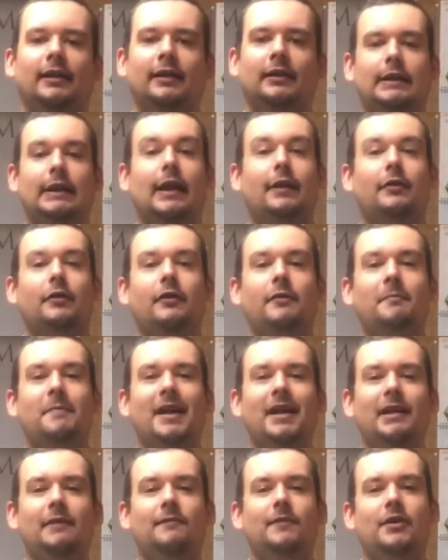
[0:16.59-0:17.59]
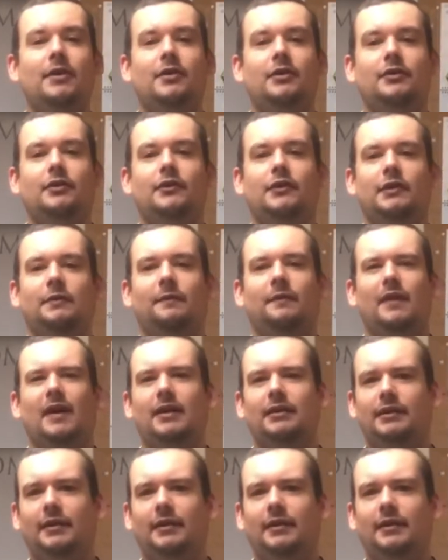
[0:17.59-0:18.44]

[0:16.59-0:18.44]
Now there are many versions. In fact,